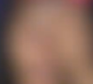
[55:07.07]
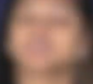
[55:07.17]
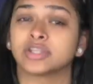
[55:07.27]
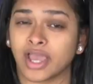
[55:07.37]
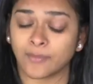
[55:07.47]

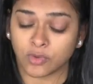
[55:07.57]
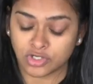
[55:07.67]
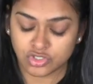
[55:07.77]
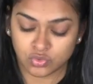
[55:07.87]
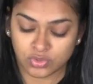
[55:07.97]
Today I'm
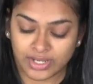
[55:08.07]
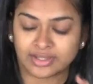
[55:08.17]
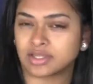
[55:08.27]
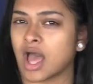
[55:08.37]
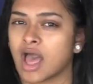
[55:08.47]
going to do
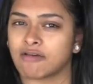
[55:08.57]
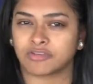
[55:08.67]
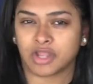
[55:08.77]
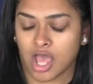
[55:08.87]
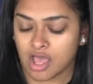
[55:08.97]
like the half
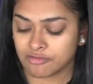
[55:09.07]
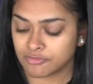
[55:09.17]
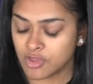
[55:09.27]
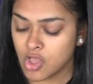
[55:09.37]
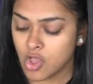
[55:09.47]
and half
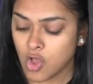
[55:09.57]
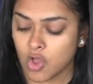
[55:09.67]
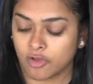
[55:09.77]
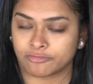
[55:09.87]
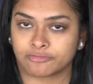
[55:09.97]

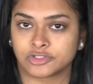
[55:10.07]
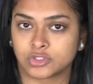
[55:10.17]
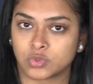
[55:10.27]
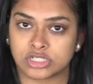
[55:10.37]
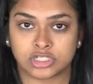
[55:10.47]
of
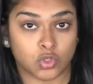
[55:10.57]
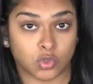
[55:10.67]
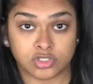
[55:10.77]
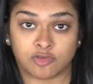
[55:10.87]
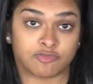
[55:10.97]
do's and
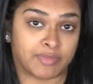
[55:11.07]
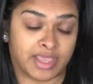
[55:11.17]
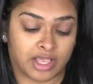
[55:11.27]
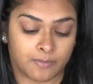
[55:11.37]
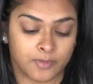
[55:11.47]
don'ts of
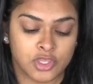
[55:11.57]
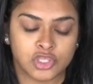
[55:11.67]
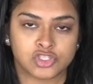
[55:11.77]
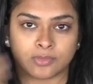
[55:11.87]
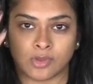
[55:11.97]
makeup.
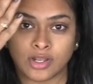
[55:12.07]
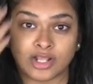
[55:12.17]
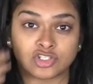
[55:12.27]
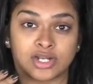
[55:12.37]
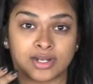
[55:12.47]
So I'm not
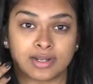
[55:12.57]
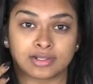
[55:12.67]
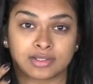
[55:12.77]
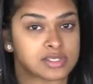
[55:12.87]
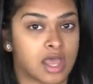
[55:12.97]
actually
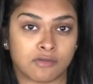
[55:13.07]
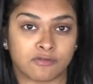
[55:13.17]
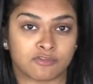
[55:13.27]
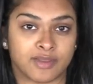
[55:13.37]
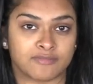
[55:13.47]
cleaning this half
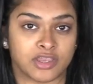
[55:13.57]
of my